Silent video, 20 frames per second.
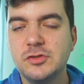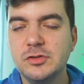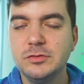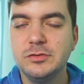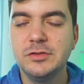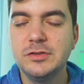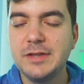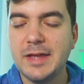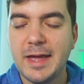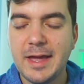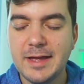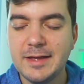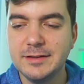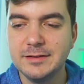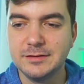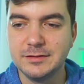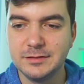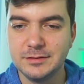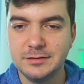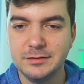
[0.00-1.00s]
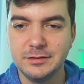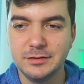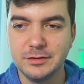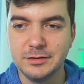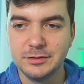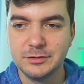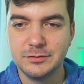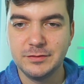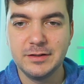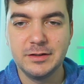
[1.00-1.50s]
shouldn't end
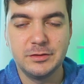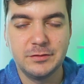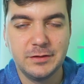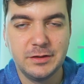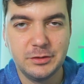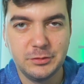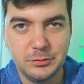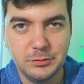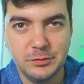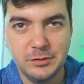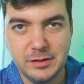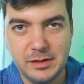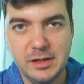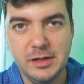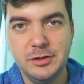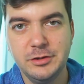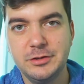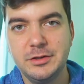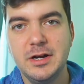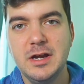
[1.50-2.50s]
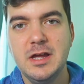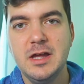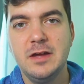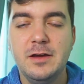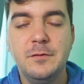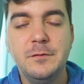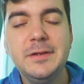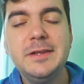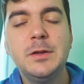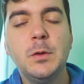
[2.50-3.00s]
the 2022 year
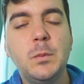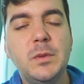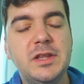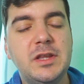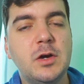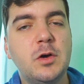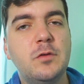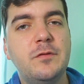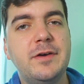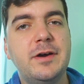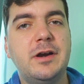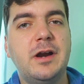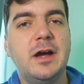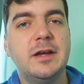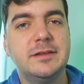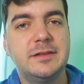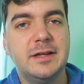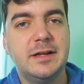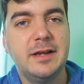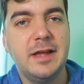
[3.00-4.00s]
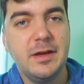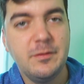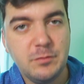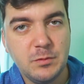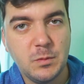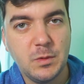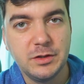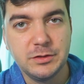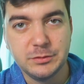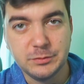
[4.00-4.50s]
with a video where I tell
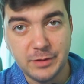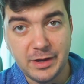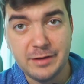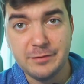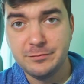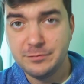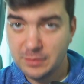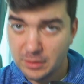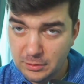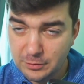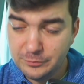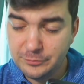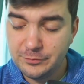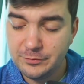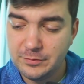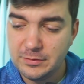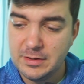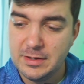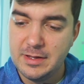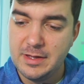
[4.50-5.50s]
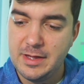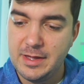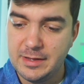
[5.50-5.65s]
everyone to F off.